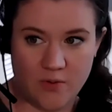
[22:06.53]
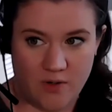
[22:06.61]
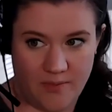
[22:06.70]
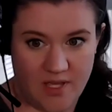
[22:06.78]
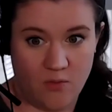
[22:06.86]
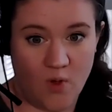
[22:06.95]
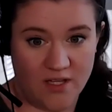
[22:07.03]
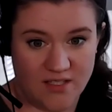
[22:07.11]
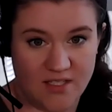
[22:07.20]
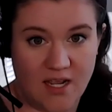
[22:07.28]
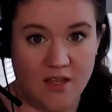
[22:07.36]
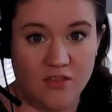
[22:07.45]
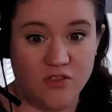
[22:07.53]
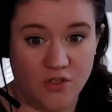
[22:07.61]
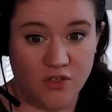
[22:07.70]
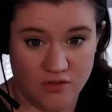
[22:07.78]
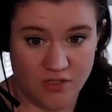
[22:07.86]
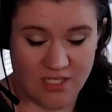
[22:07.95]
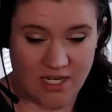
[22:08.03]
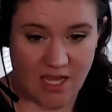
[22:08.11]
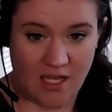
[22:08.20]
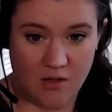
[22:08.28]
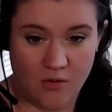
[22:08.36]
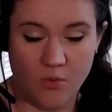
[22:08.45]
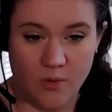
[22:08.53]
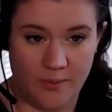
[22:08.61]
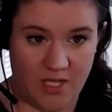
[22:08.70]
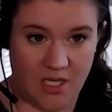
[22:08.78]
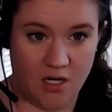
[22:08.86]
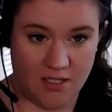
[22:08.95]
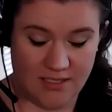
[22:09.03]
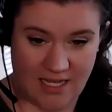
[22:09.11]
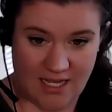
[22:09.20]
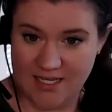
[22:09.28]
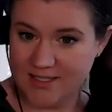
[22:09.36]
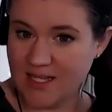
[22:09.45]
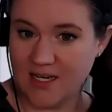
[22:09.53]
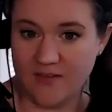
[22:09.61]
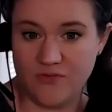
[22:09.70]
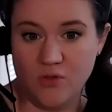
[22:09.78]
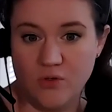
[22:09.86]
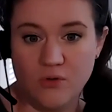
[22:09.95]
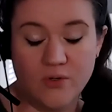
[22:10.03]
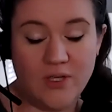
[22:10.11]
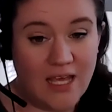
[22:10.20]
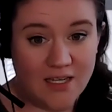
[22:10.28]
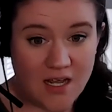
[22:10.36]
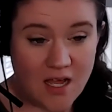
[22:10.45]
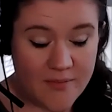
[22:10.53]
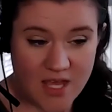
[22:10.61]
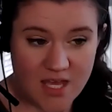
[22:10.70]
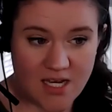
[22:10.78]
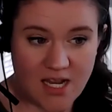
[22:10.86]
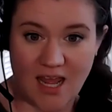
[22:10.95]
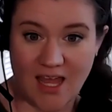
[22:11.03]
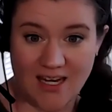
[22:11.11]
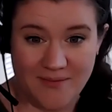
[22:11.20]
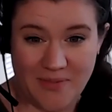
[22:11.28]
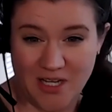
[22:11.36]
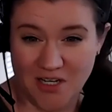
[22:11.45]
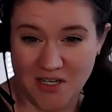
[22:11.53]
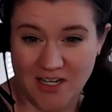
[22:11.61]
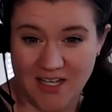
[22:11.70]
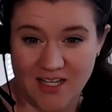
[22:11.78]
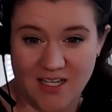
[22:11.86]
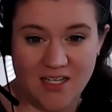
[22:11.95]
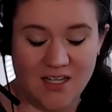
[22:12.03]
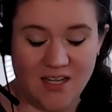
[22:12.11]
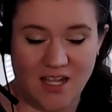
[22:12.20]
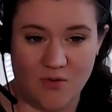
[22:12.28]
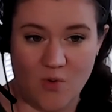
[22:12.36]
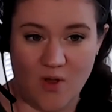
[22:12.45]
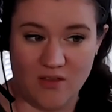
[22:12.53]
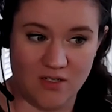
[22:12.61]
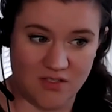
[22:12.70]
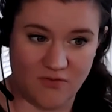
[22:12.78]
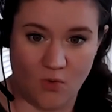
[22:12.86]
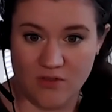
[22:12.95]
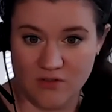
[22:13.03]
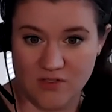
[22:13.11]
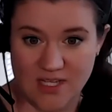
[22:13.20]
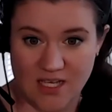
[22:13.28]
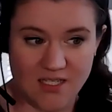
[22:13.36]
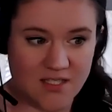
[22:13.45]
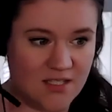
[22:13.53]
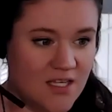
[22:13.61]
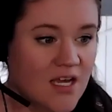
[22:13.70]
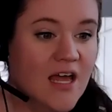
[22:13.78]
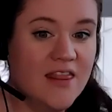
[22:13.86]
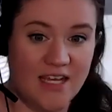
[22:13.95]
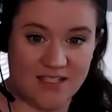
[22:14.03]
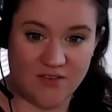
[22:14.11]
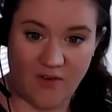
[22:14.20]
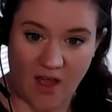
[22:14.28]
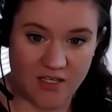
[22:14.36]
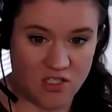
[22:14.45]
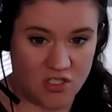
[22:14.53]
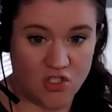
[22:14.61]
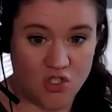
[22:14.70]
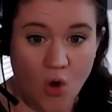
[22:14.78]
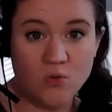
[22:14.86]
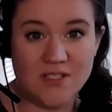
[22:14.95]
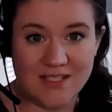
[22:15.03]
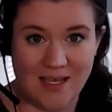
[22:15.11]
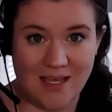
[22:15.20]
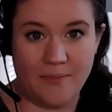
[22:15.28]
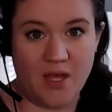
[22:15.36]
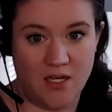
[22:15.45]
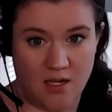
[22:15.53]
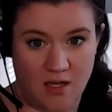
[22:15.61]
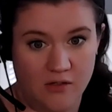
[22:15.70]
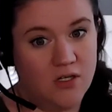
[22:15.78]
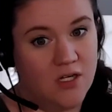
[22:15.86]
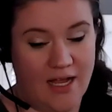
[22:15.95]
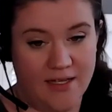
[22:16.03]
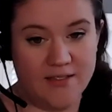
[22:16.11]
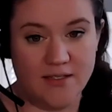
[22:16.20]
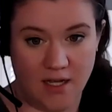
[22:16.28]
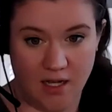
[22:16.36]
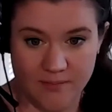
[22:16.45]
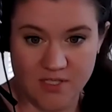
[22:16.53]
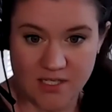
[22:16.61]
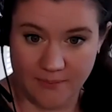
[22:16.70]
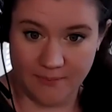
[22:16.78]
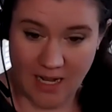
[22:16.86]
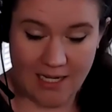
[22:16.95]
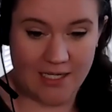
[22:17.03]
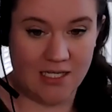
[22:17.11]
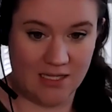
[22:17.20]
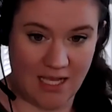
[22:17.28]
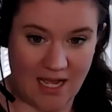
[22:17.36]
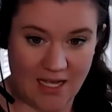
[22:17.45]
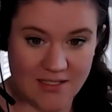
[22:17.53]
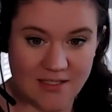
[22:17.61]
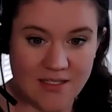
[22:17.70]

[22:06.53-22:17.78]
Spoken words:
It'll be Wednesday and Thursday will be our days, and if you can come in at any period, like whether it's 4th or 6th, that's fine. Just don't skip another class to come to my class.